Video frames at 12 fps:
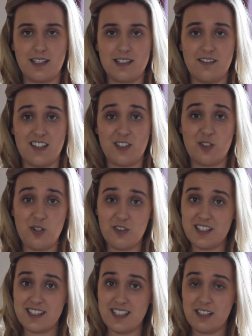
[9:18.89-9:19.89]
It's the
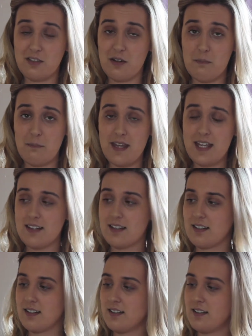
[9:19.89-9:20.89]
Victoria's Secret
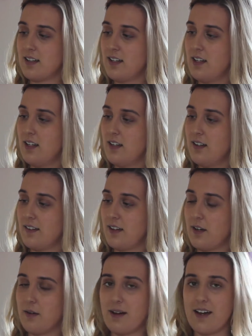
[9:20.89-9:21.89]
Mist.
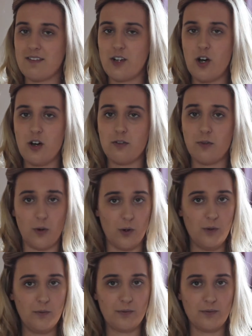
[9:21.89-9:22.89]
So I've got
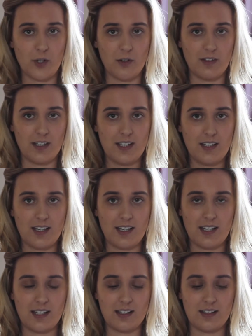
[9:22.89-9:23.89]
4 currently,
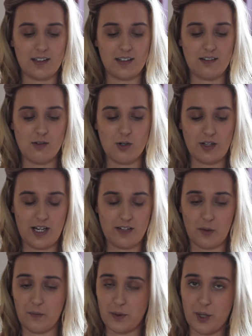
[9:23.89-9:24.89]
and they're all kind
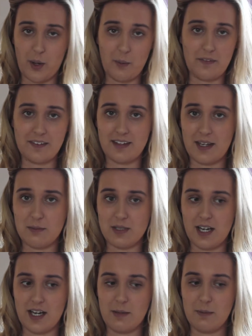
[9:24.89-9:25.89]
of on the go at the same
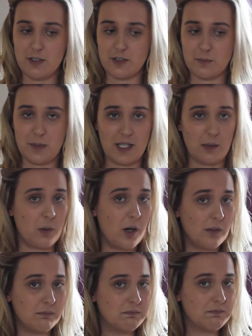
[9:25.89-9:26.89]
time. I just pick
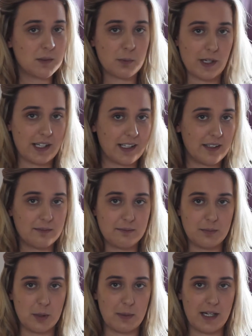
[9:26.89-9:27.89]
one, spray it,
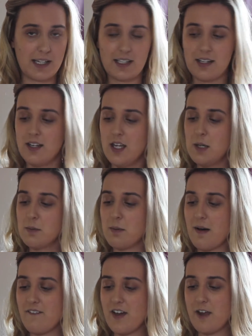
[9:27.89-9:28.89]
put it back. But
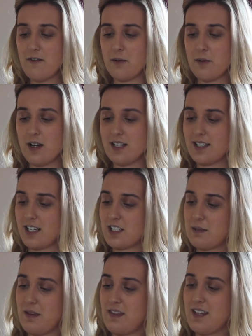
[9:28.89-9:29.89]
my favourite one has
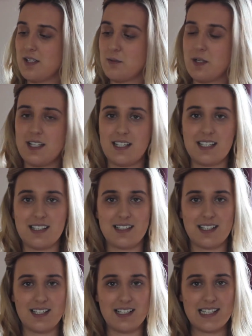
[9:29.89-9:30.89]
actually been this one, and it's
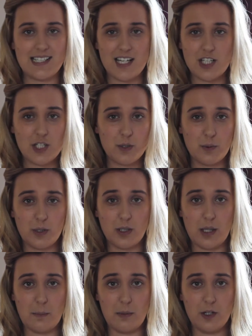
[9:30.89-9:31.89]
in
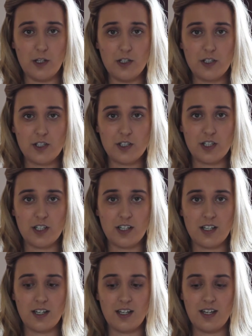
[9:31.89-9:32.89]
Sensual Blush.
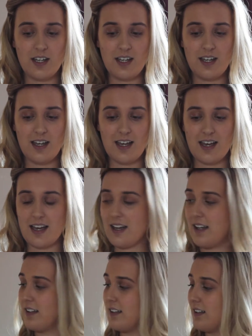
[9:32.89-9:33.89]

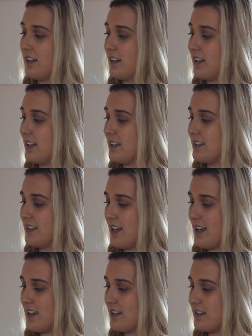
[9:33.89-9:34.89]
And it
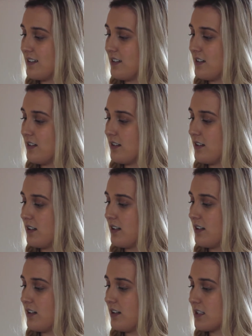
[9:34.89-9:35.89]
says
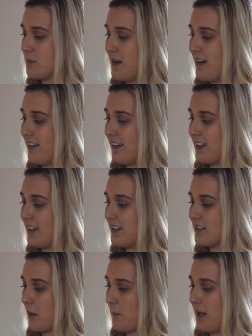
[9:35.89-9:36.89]
the smell
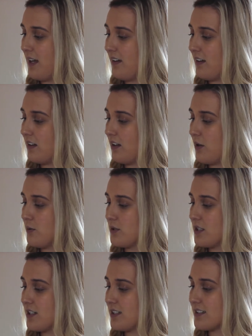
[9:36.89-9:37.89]
is Pink
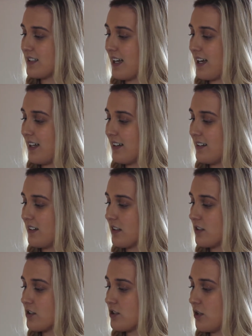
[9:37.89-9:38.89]
Lotus and
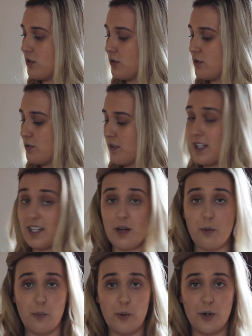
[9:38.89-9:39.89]
Sultry
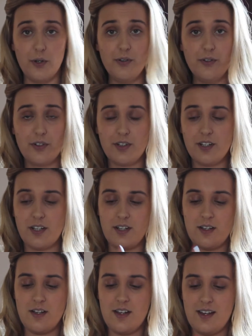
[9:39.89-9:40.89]
Woods.
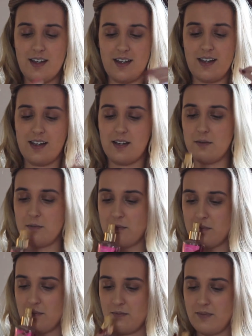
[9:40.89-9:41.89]

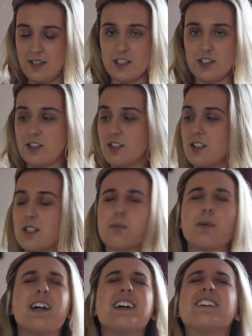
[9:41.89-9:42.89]
Let's just
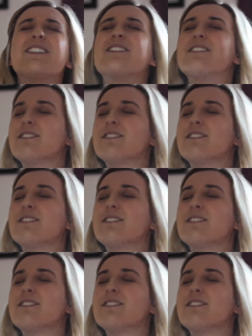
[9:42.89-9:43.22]
spray it.